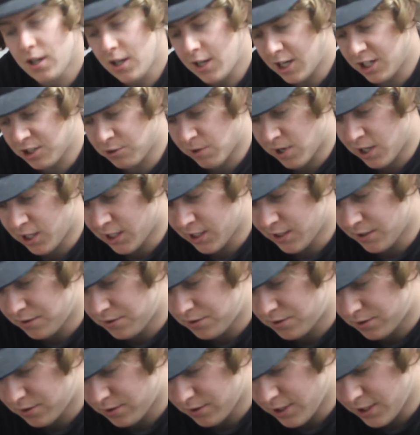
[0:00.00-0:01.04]
As well
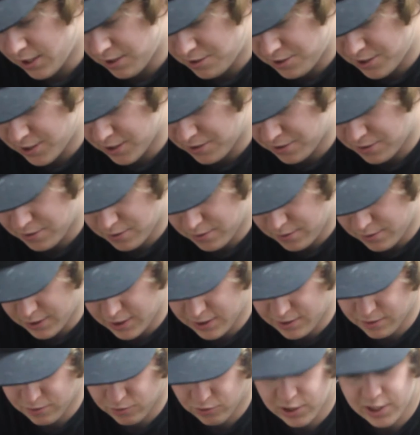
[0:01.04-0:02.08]
as,
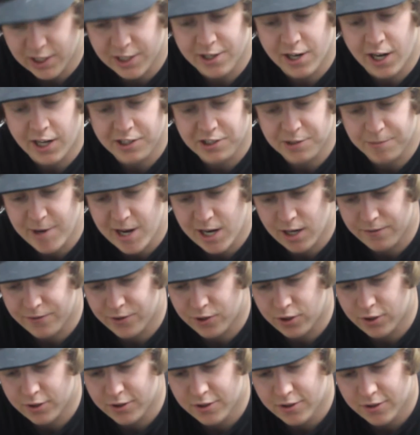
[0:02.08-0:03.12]
it's a really nice
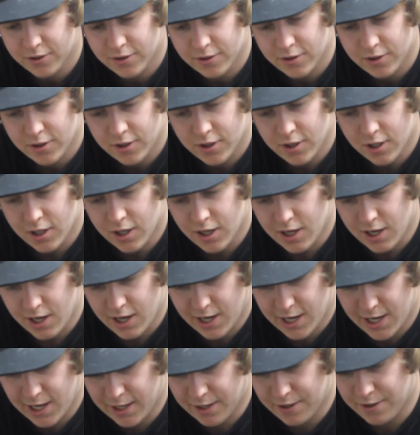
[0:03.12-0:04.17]
manifold,
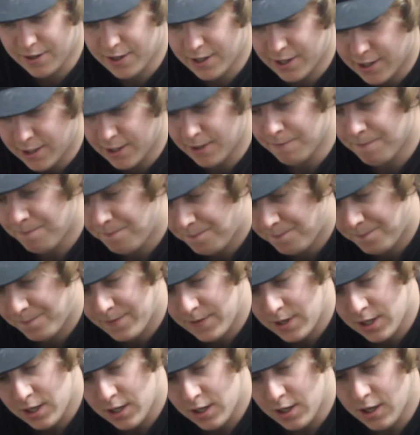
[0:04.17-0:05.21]
and
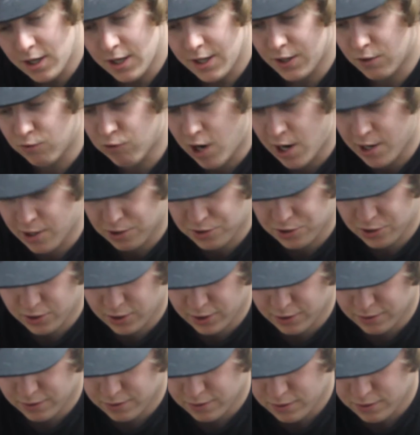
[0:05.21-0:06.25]
the runners are